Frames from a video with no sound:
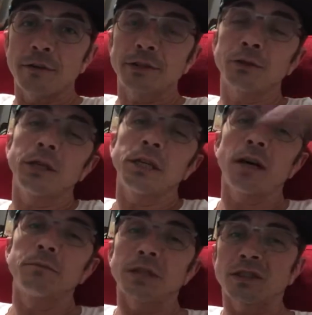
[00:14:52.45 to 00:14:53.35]
and so he
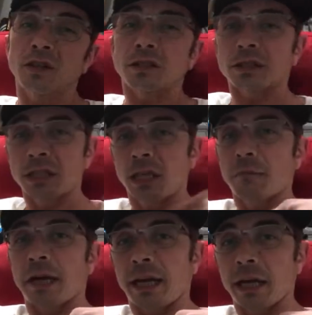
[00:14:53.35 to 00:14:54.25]
comes and starts cleaning
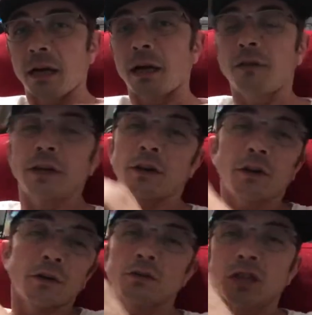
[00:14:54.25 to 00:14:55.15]
my hair and then
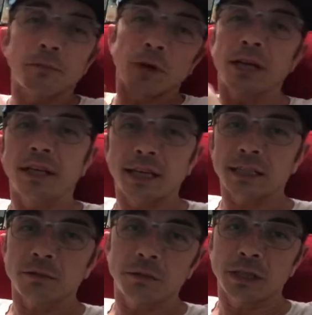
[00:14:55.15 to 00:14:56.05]
curls up right next
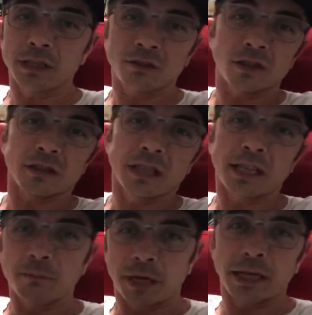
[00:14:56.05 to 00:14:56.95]
to me and starts licking my